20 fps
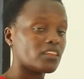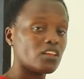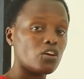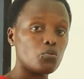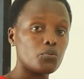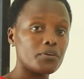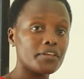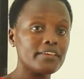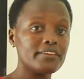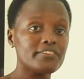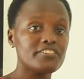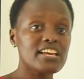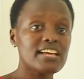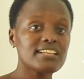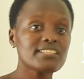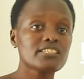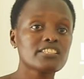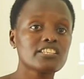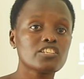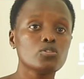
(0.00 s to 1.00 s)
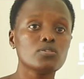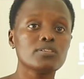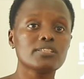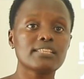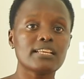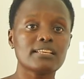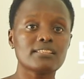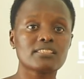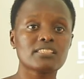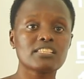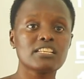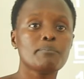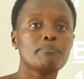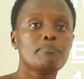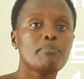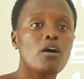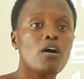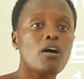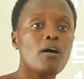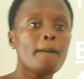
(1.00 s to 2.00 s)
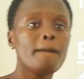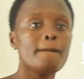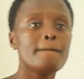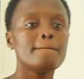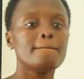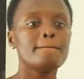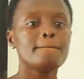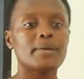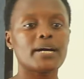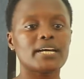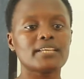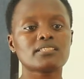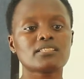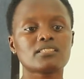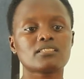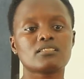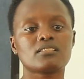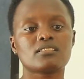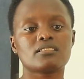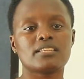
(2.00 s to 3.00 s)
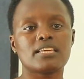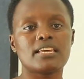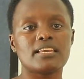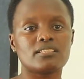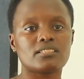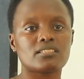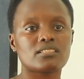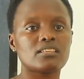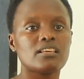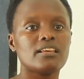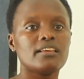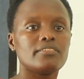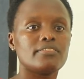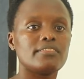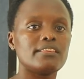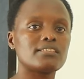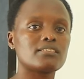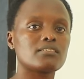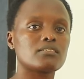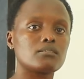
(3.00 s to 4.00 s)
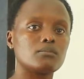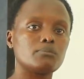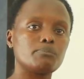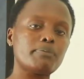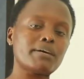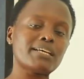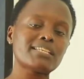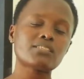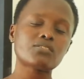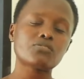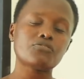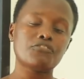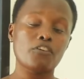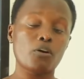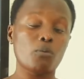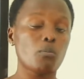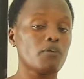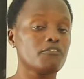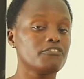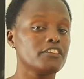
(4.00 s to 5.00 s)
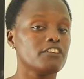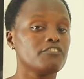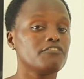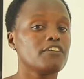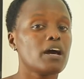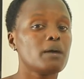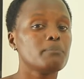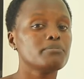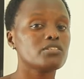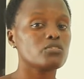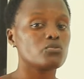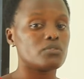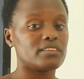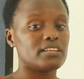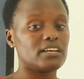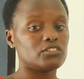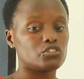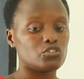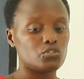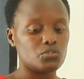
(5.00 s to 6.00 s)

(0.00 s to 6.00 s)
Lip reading: We just use the simple past tense, the past form of the verbs without